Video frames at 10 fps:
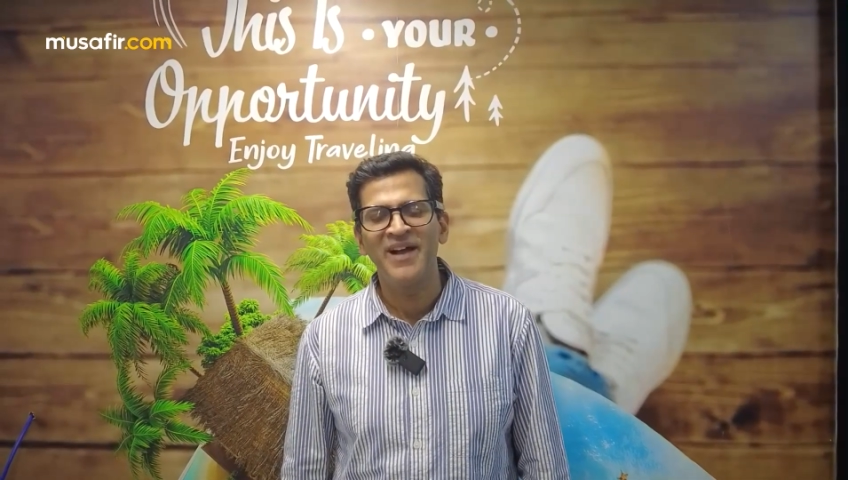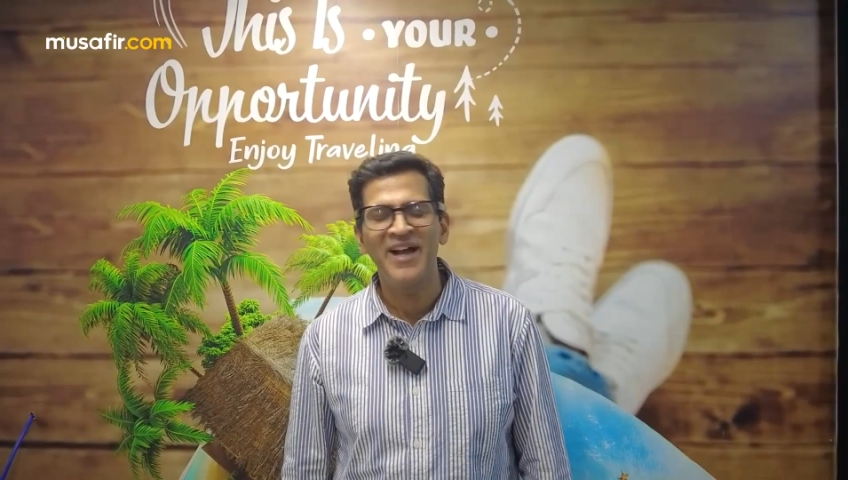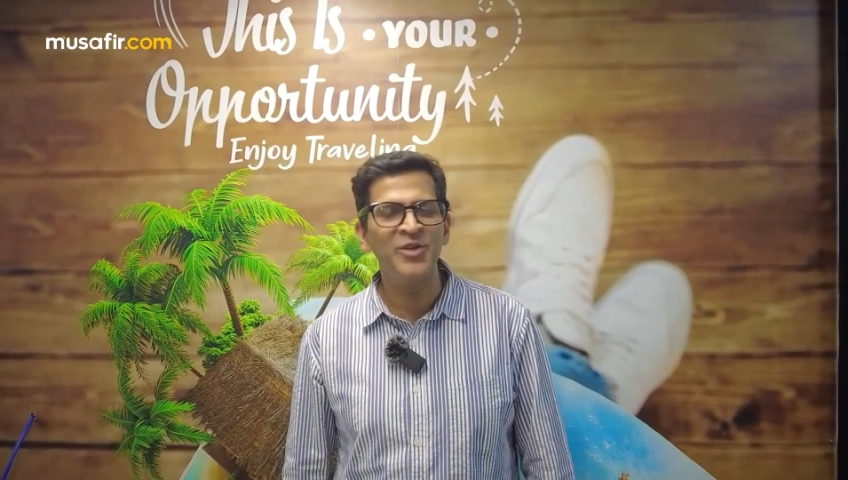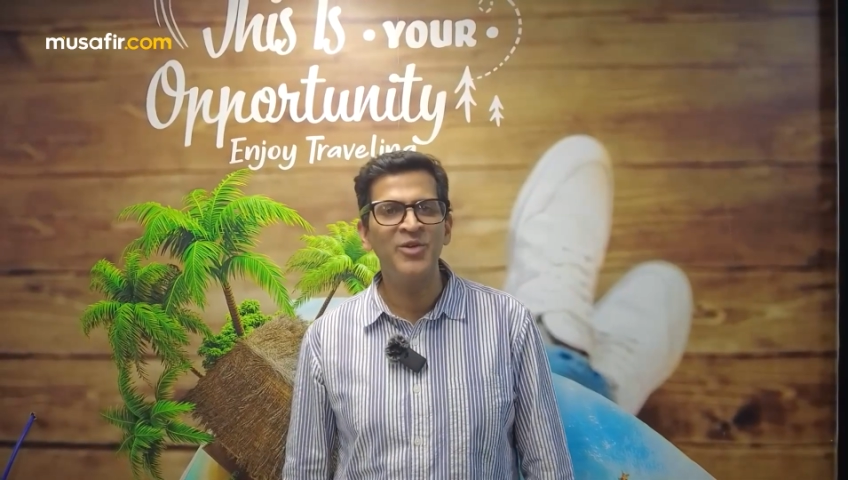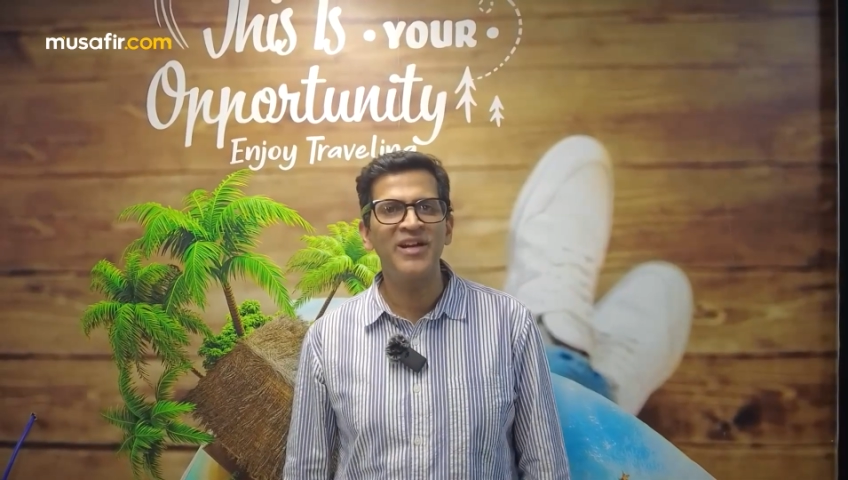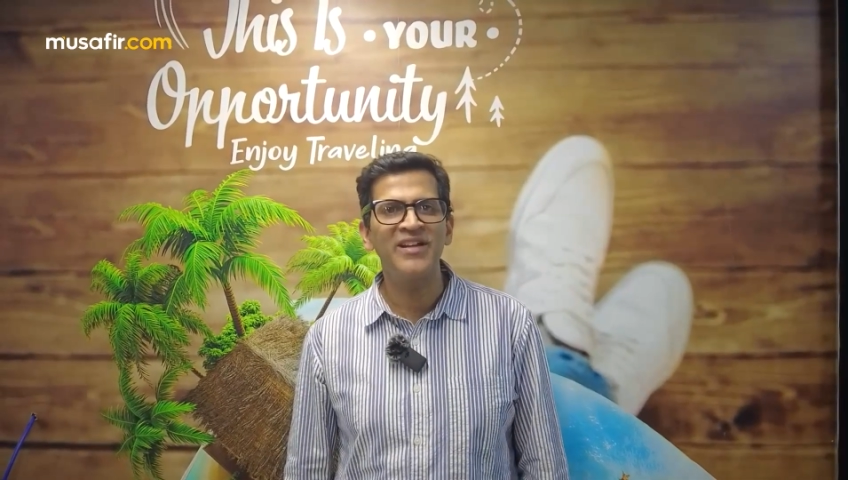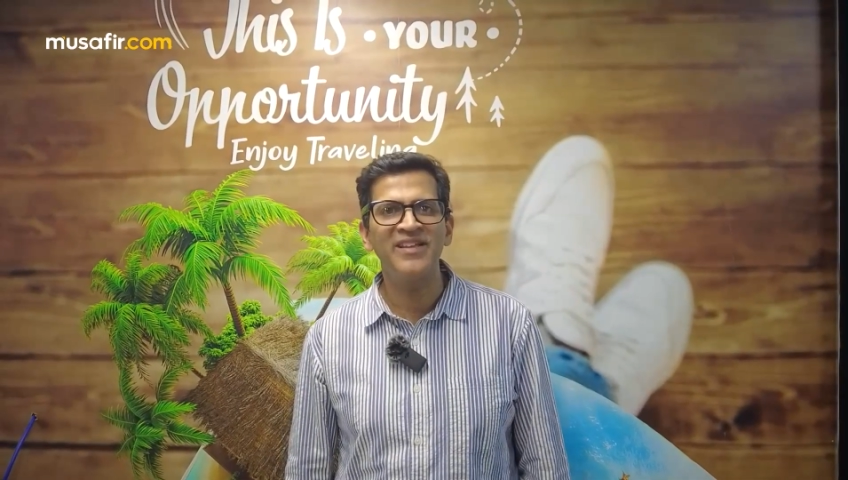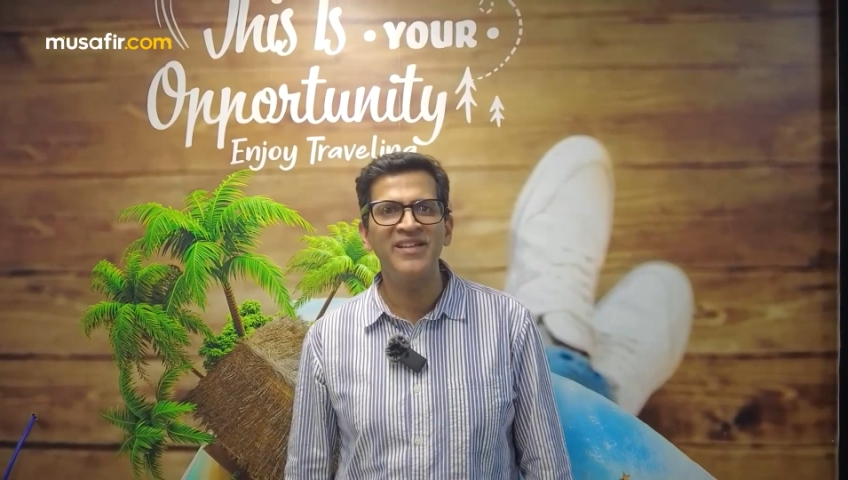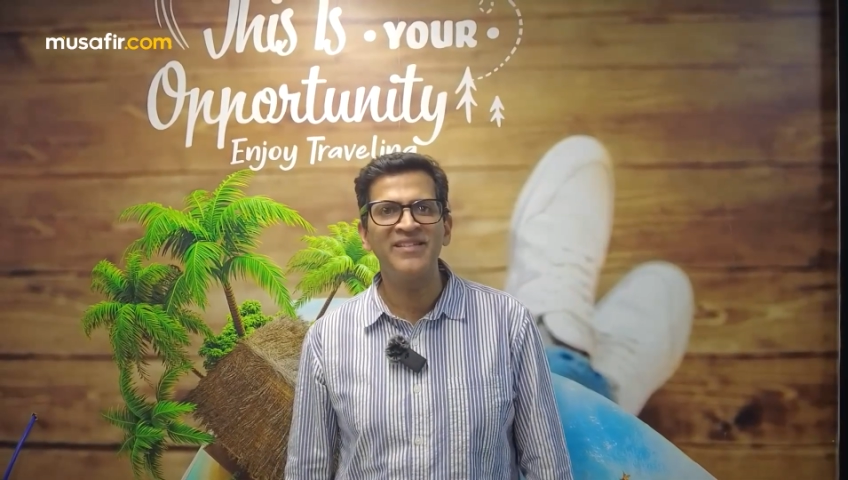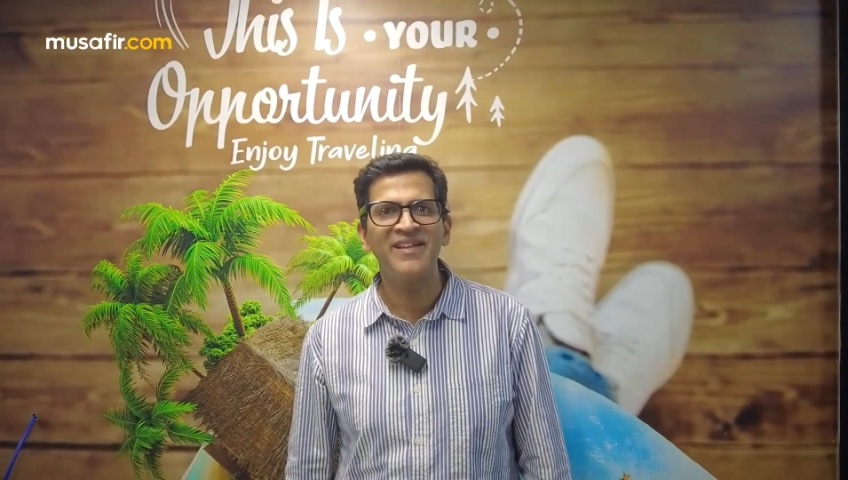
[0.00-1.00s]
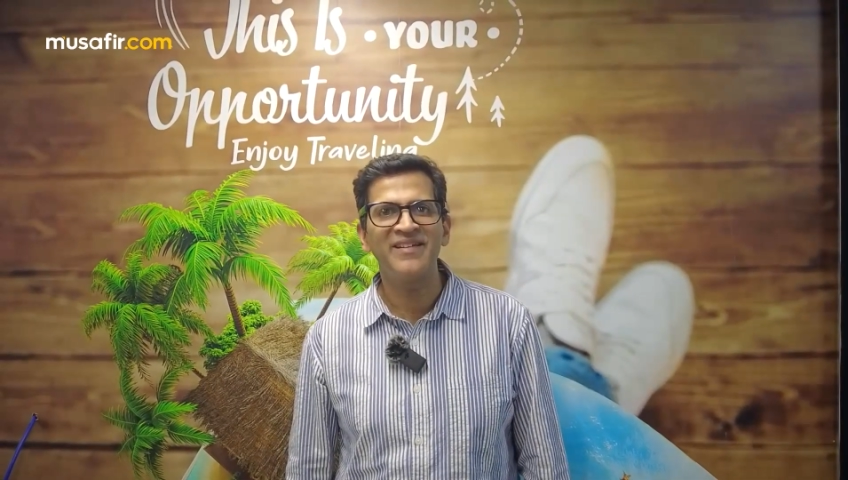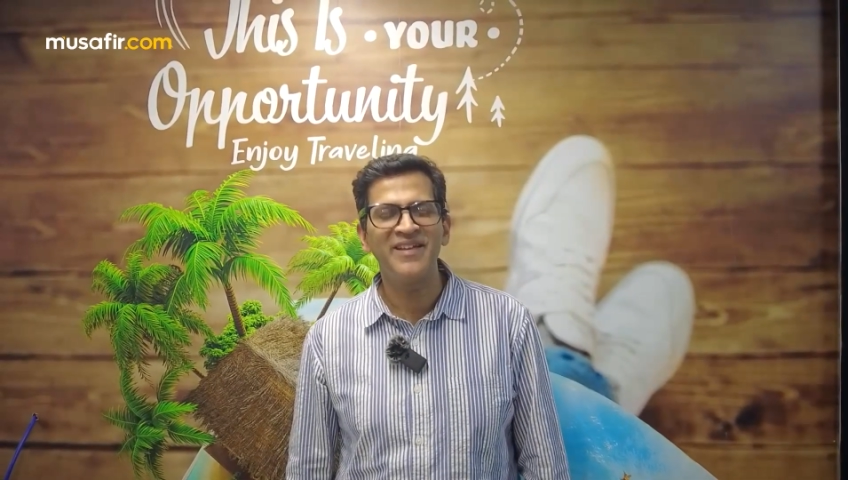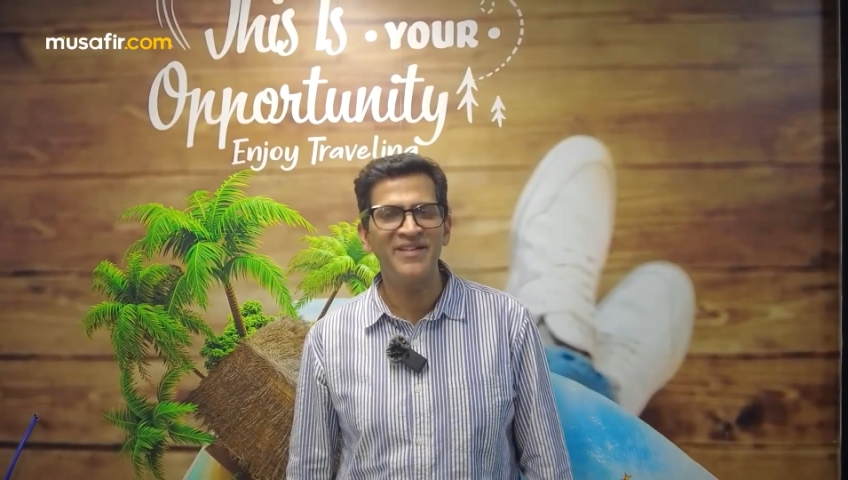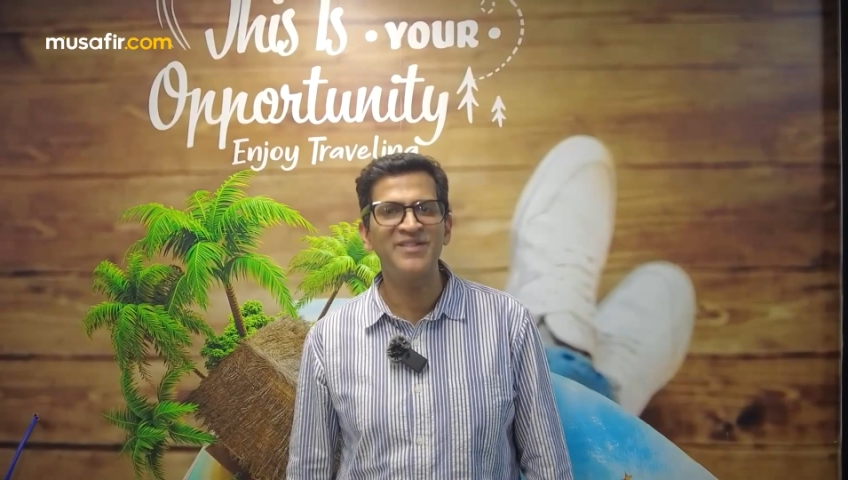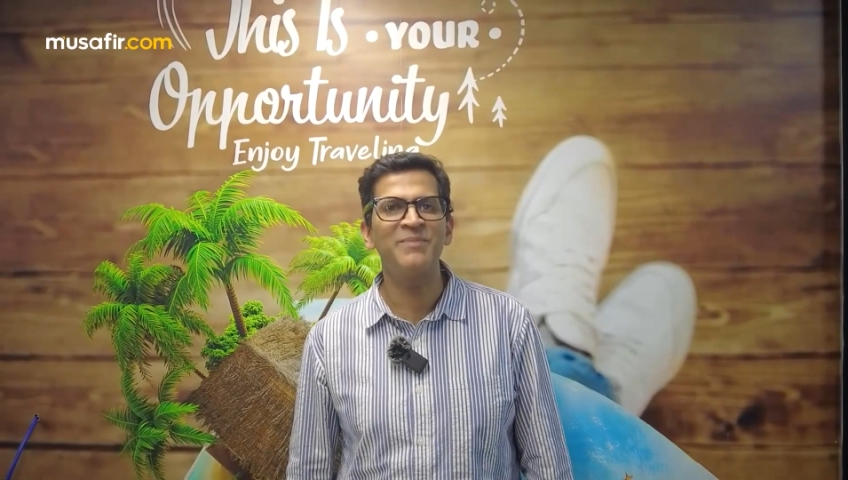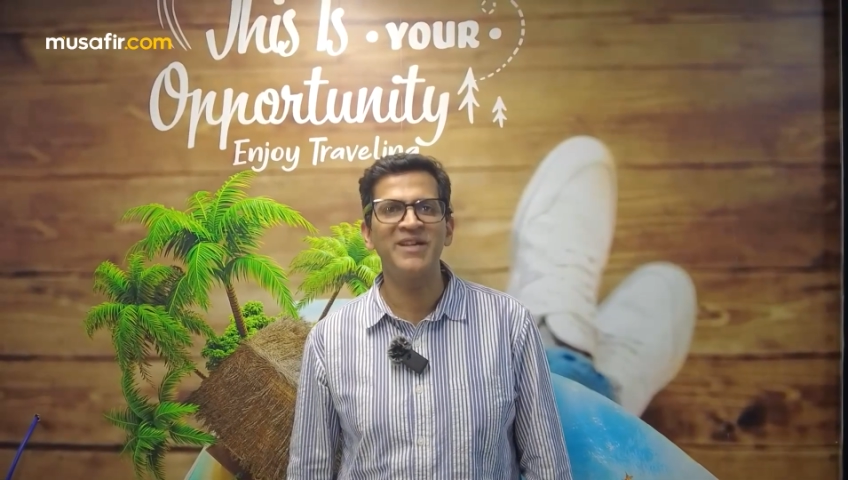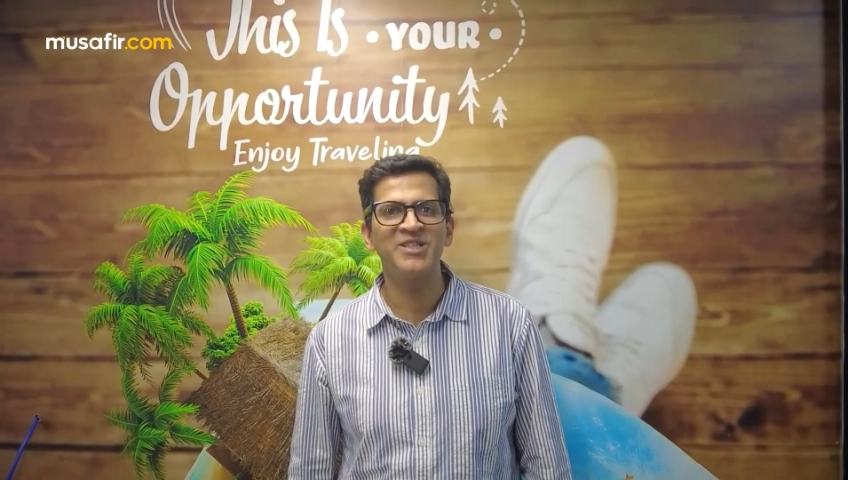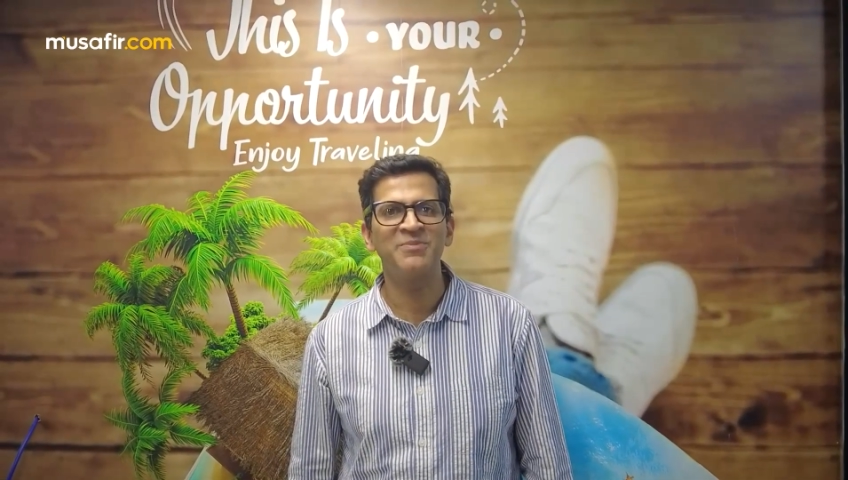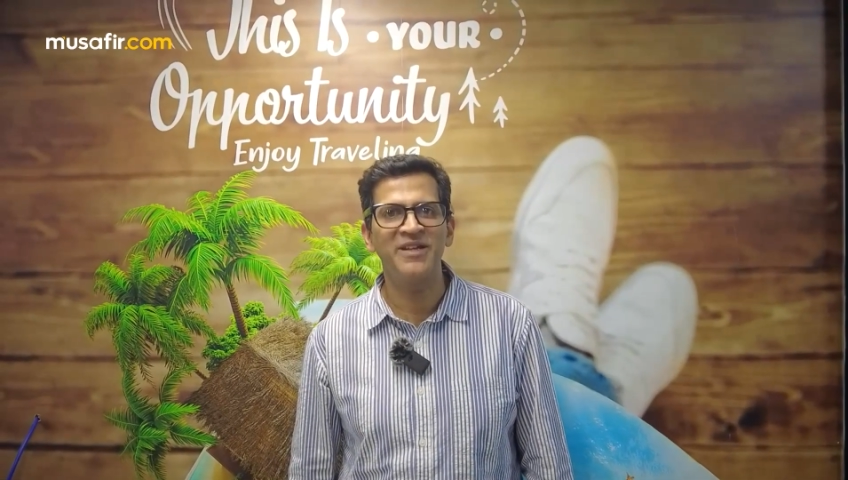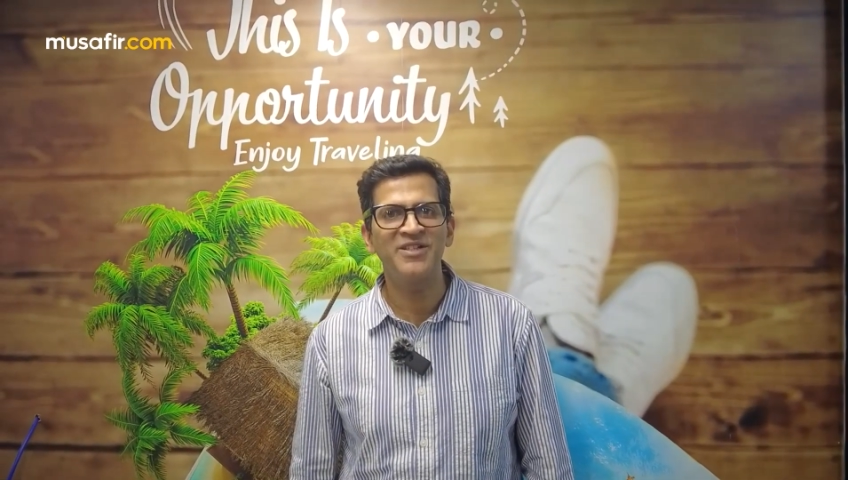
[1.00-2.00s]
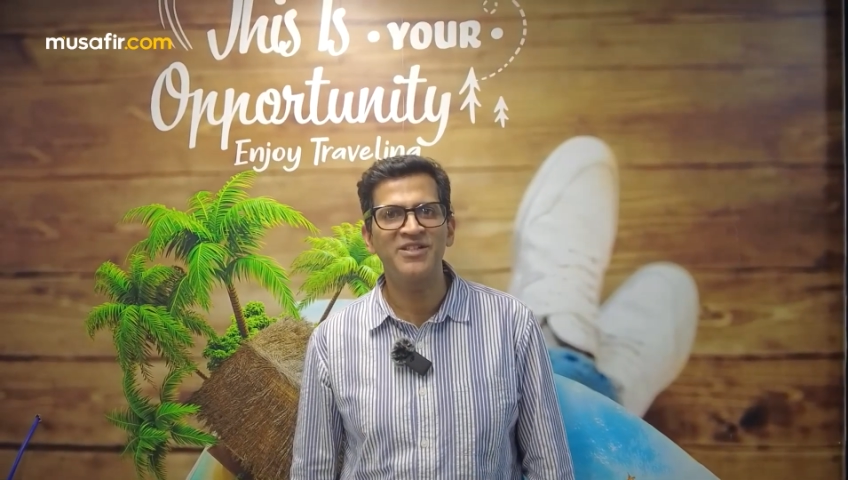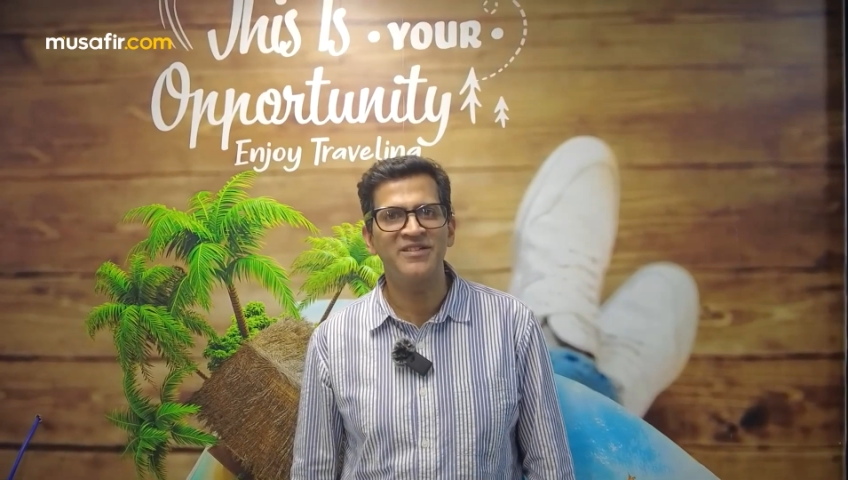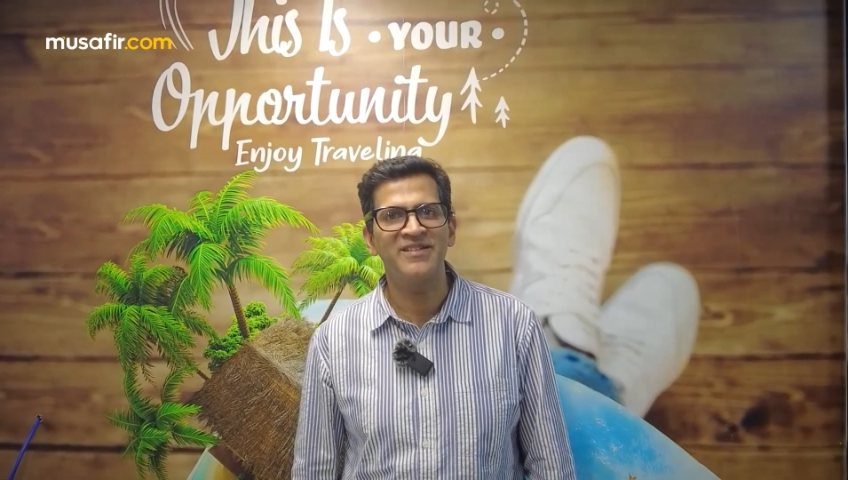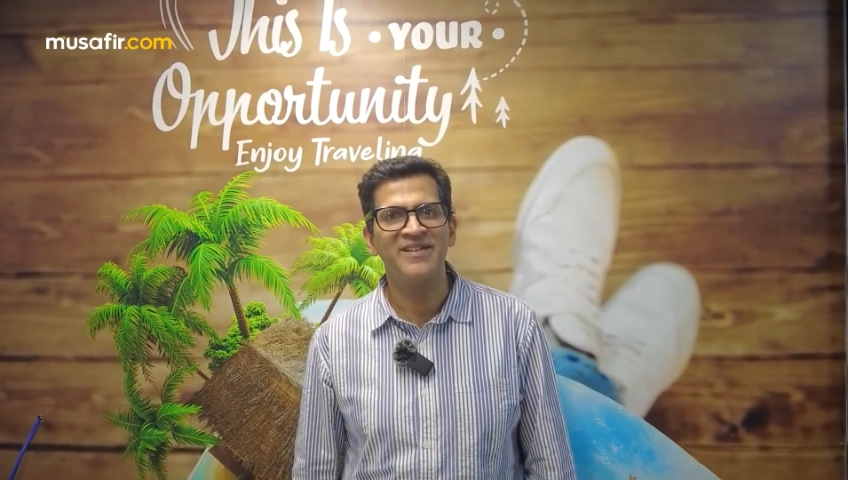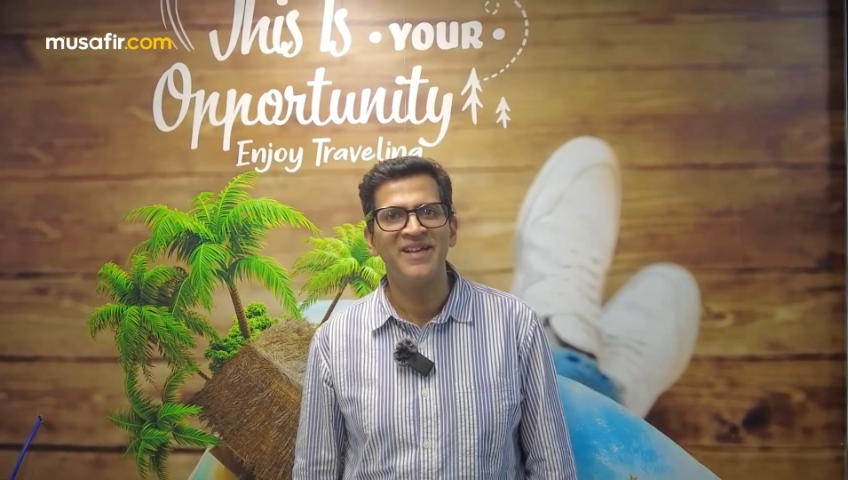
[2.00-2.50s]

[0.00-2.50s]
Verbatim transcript: I knew right then that here is my inspiration